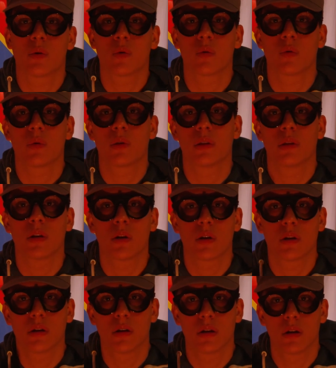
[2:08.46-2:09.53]
all
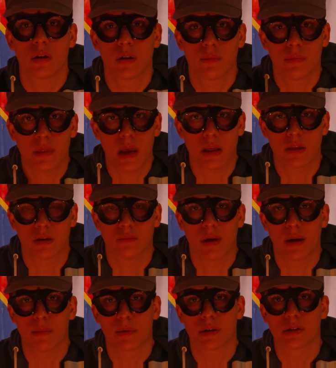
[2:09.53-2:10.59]
non-NATO
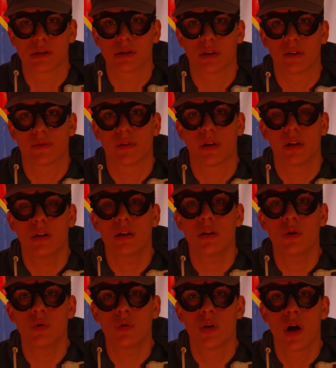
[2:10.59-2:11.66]
members of the
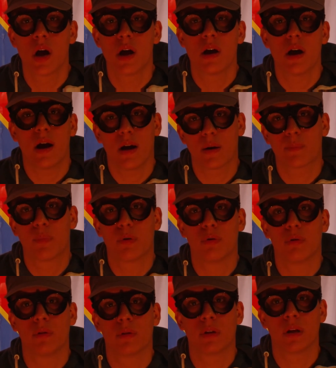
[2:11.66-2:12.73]
EU are
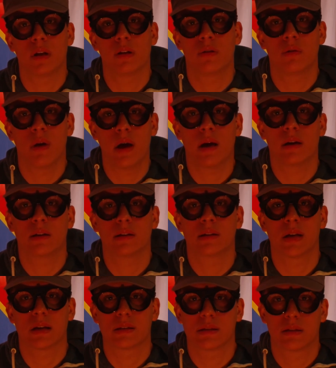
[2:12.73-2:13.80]
pulled into any
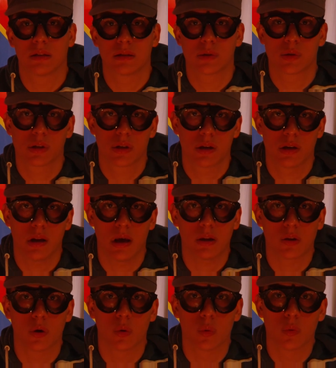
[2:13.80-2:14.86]
senseless
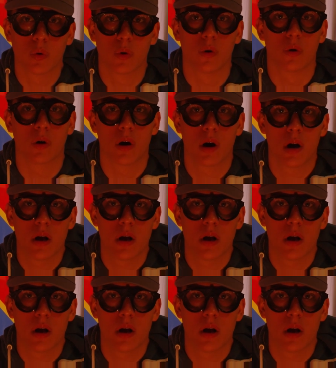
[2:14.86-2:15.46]
NATO war